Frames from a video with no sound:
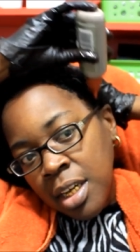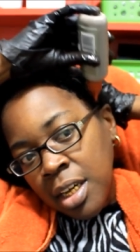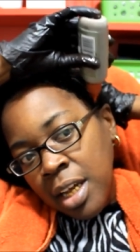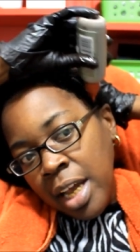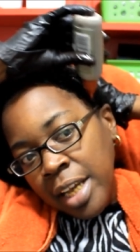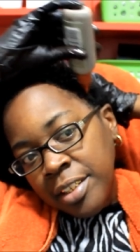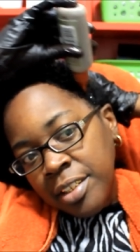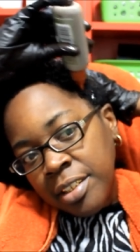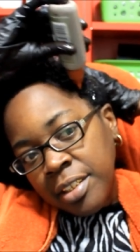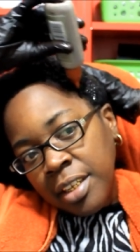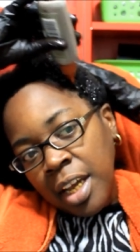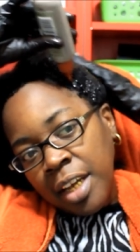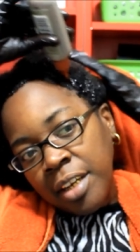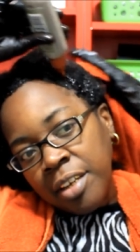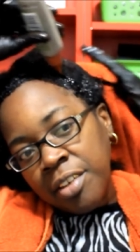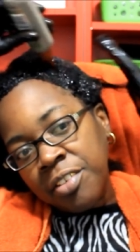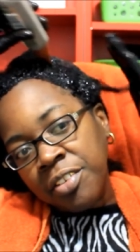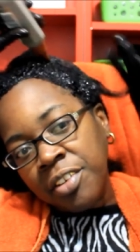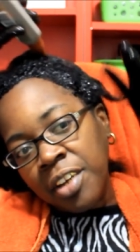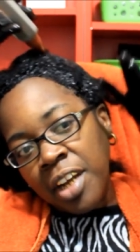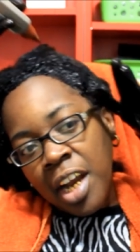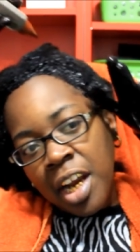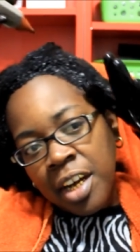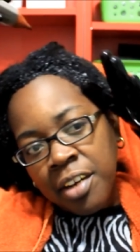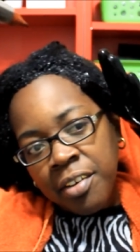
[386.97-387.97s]
I just kind of
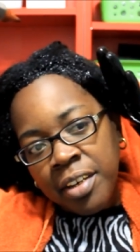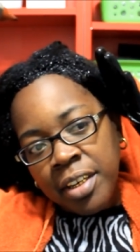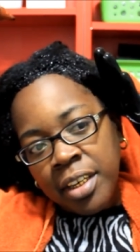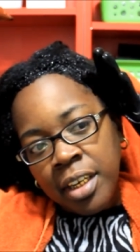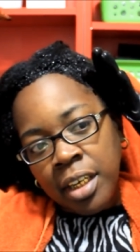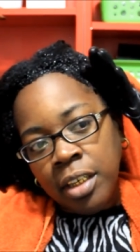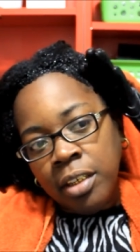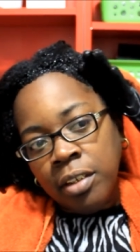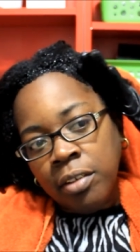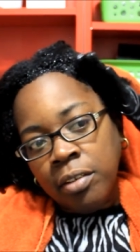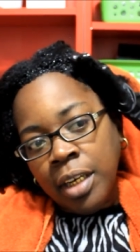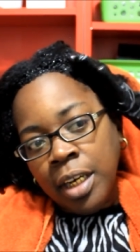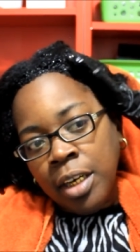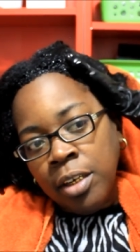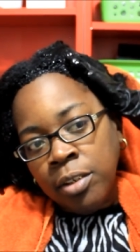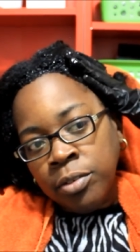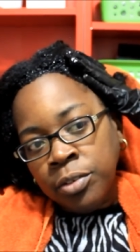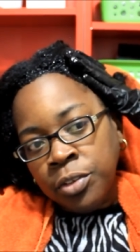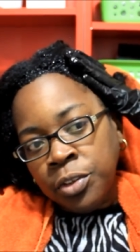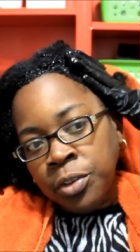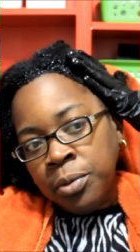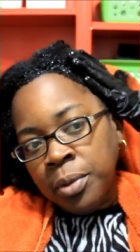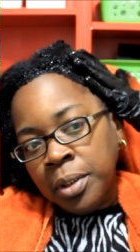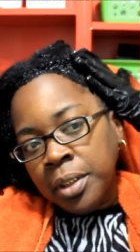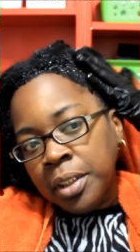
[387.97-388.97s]
scatter it on. I
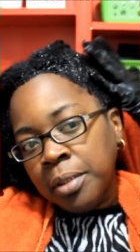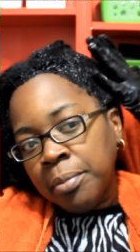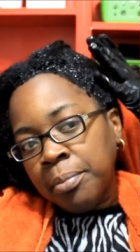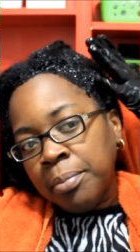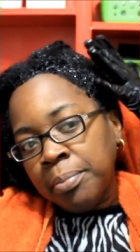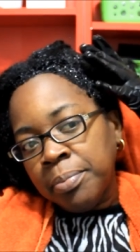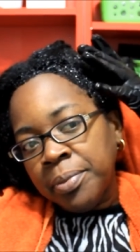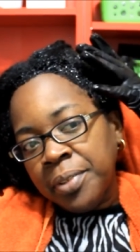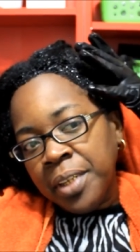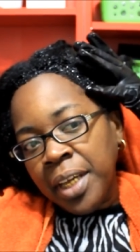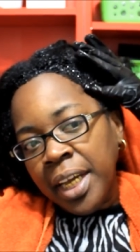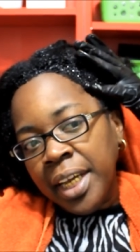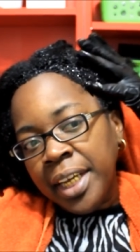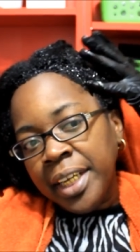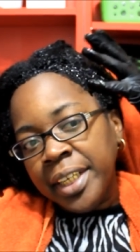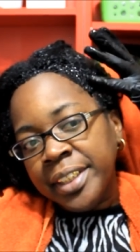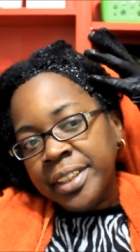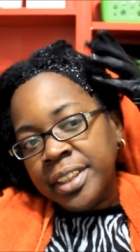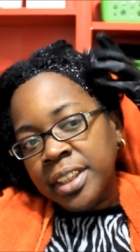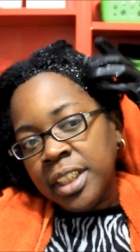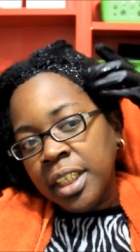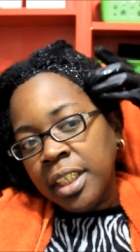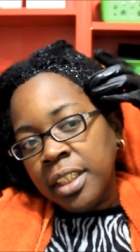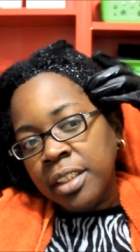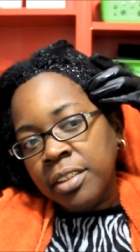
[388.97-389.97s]
don't do what the thing
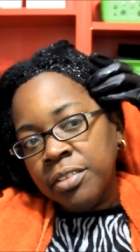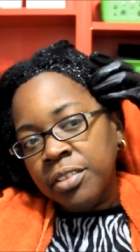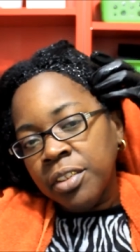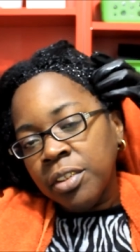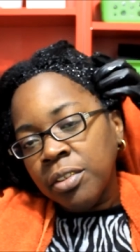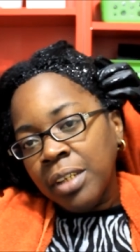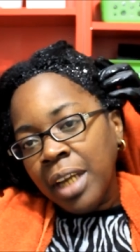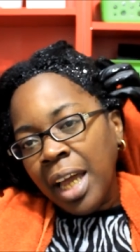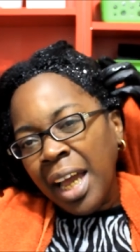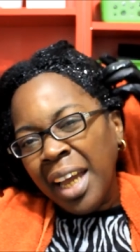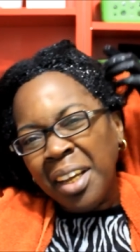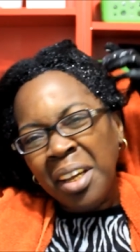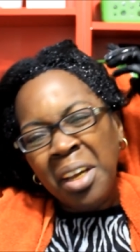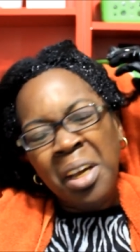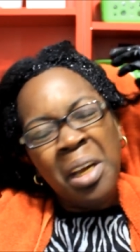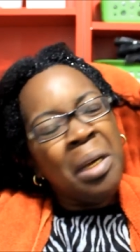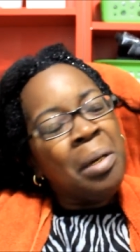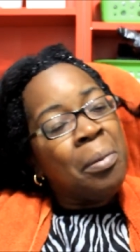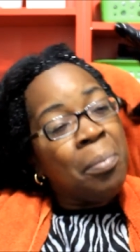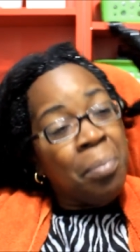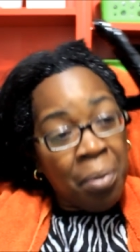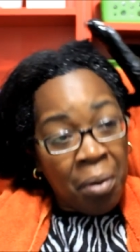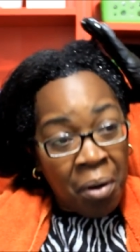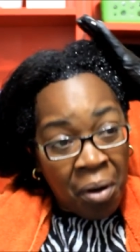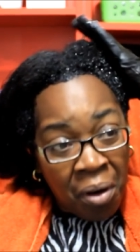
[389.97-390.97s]
say, you know, like
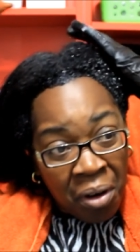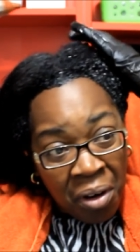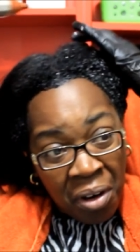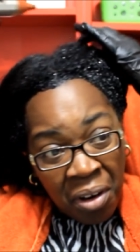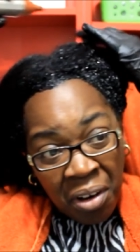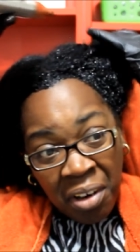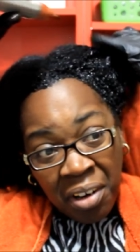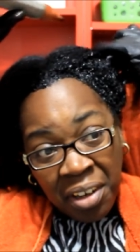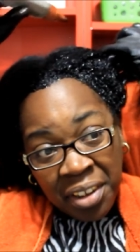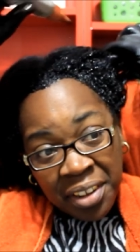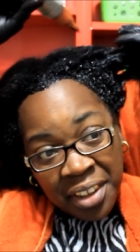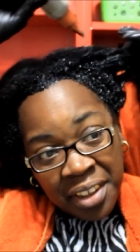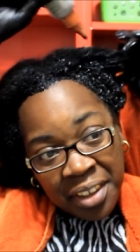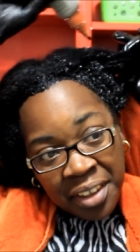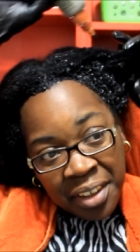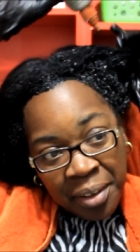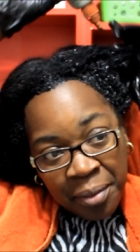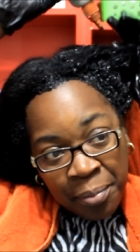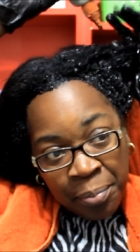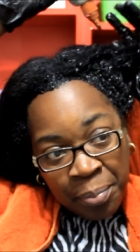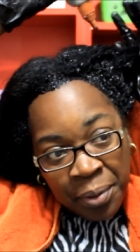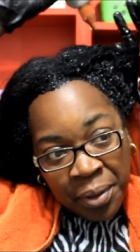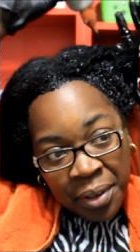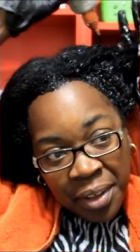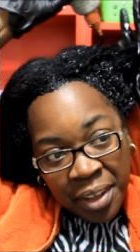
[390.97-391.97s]
part it
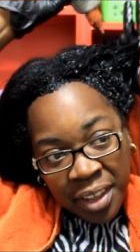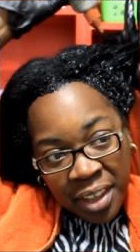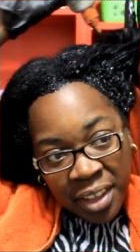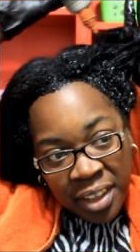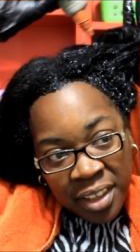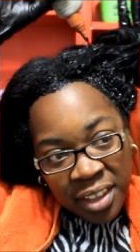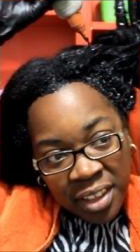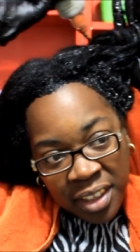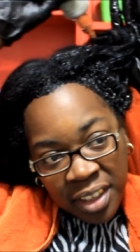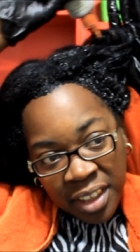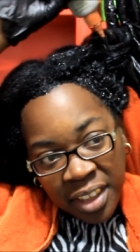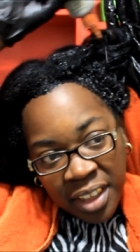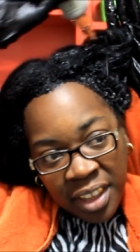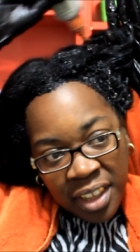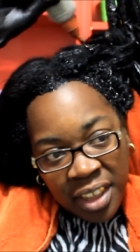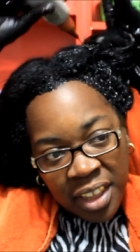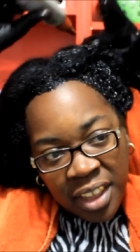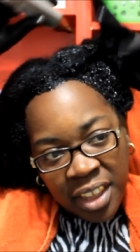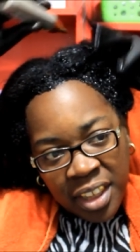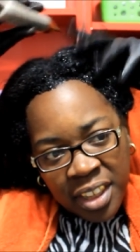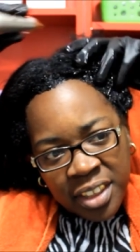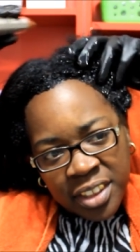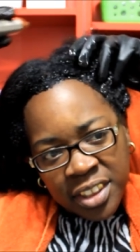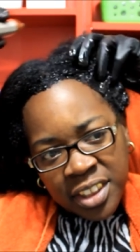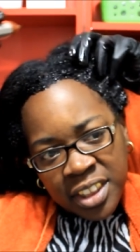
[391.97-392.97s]
and put the color
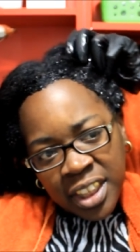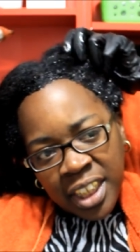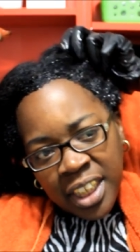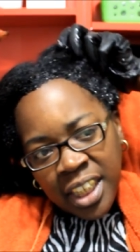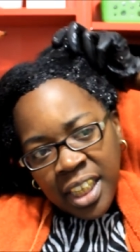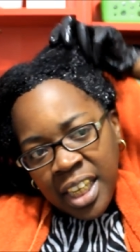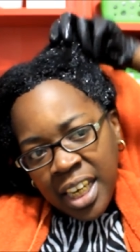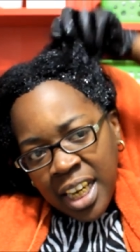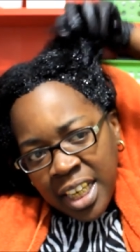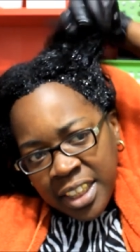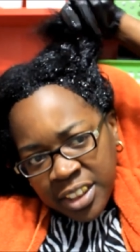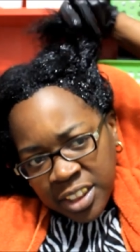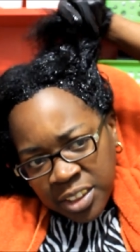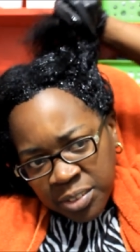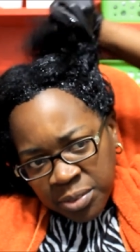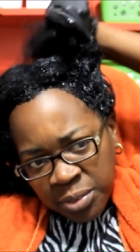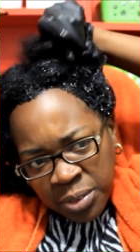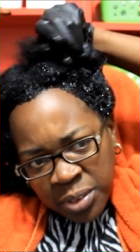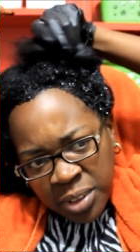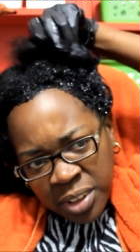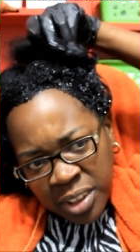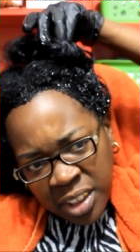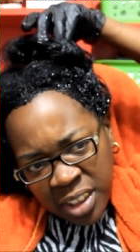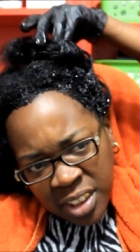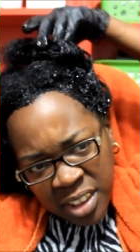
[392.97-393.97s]
in. Child, I just
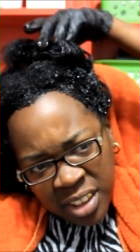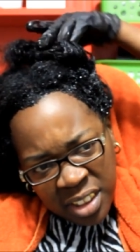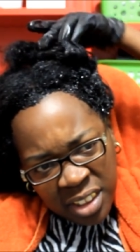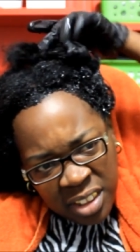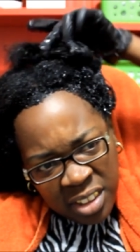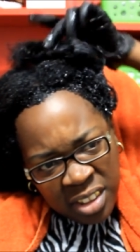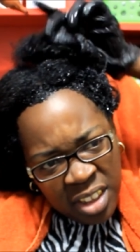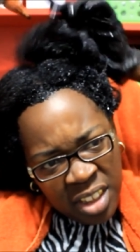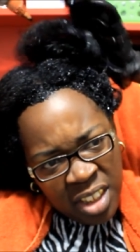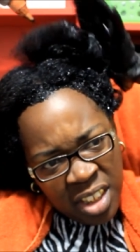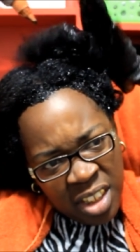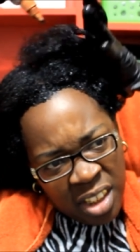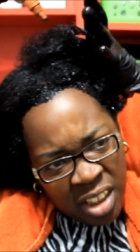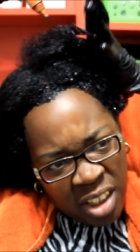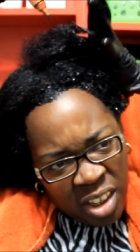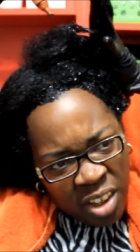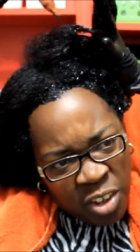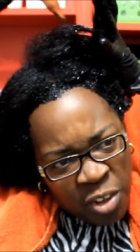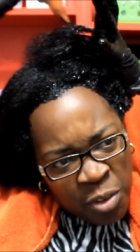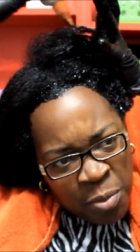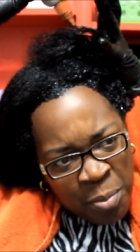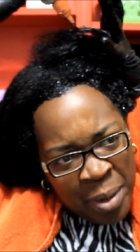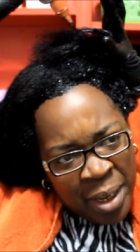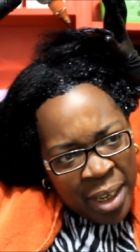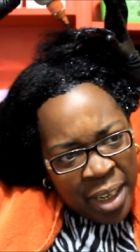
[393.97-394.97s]
want the color
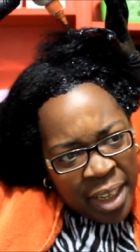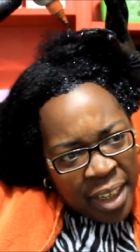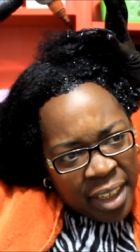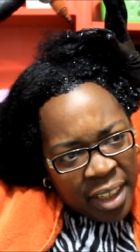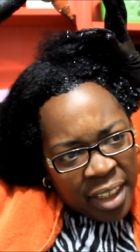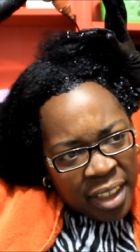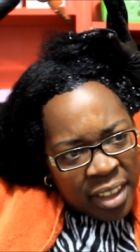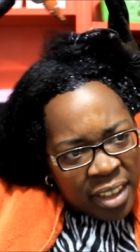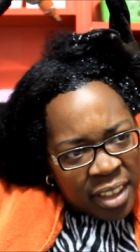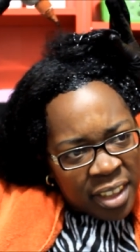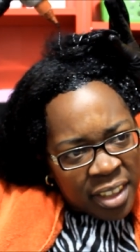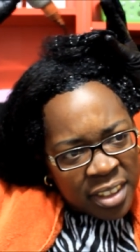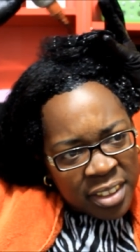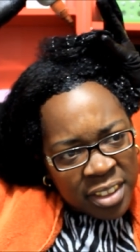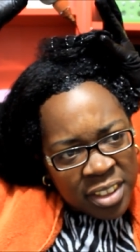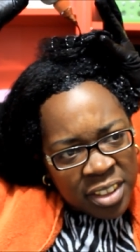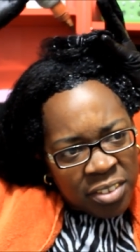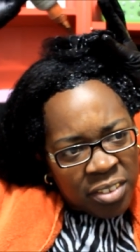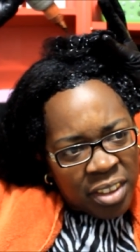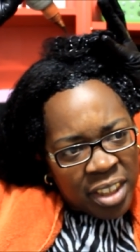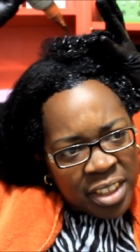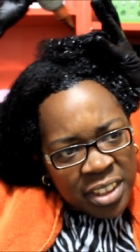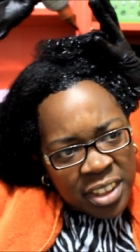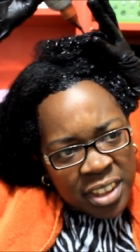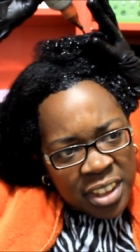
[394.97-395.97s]
on my hair, and
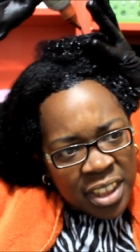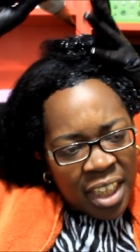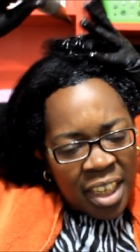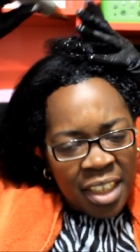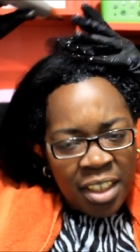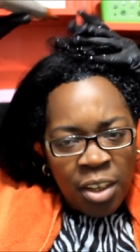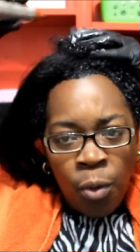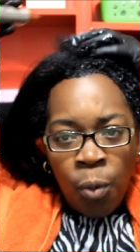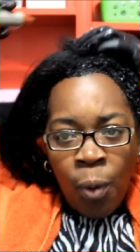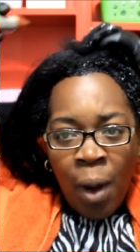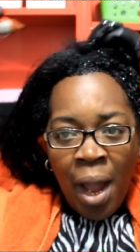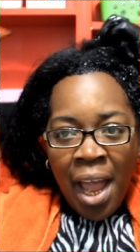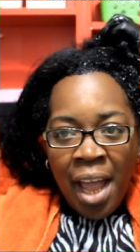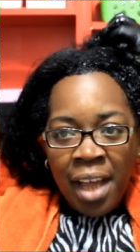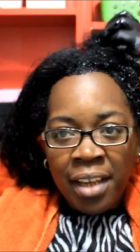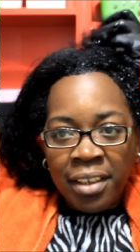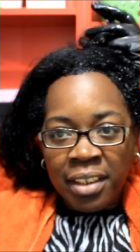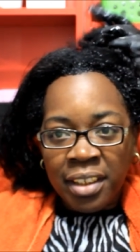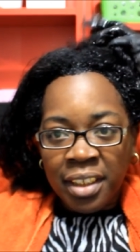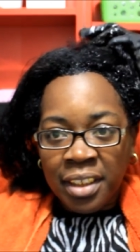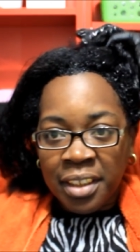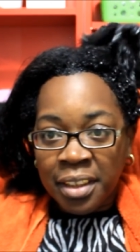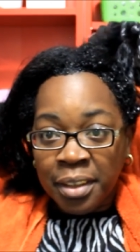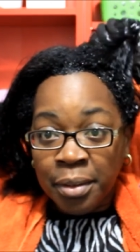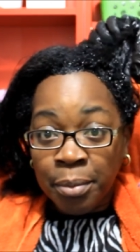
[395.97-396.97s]
so I just kind of
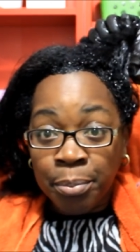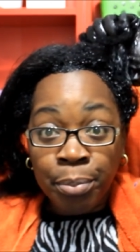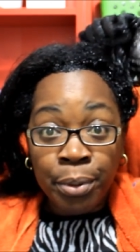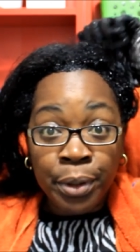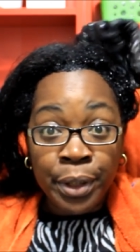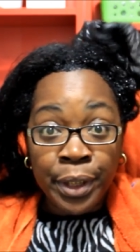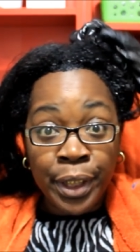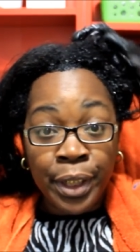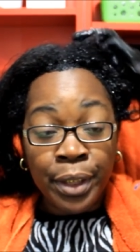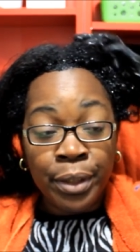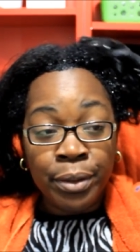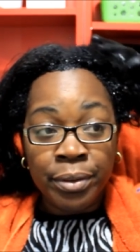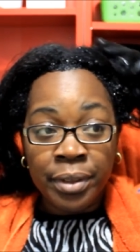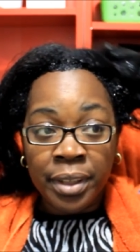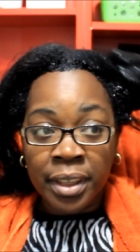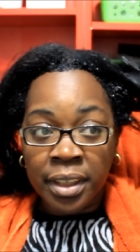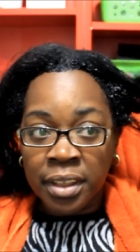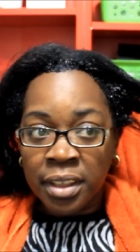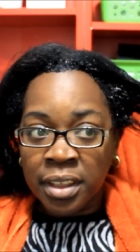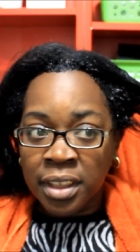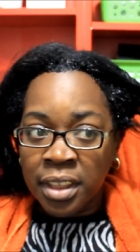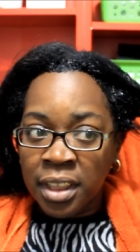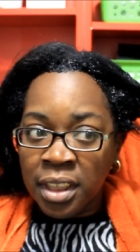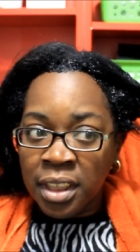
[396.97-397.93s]
wildly put it on there.